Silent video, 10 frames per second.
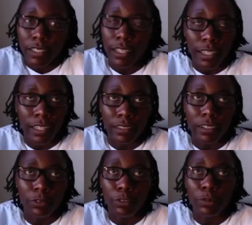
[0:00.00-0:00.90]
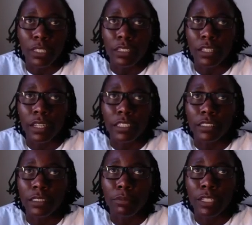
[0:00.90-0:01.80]
And for me, like
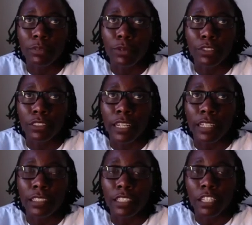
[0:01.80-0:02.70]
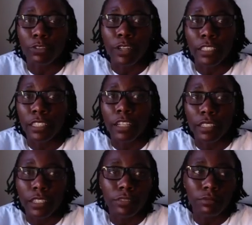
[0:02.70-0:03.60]
he's the best person I can think of right now
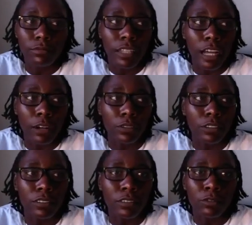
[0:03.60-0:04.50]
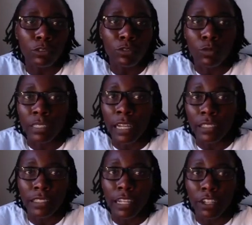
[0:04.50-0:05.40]
that I would, without
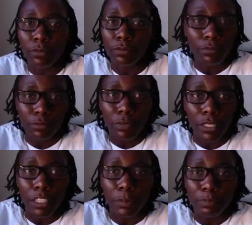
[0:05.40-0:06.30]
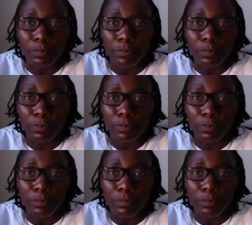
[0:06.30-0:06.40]
a doubt, pick him.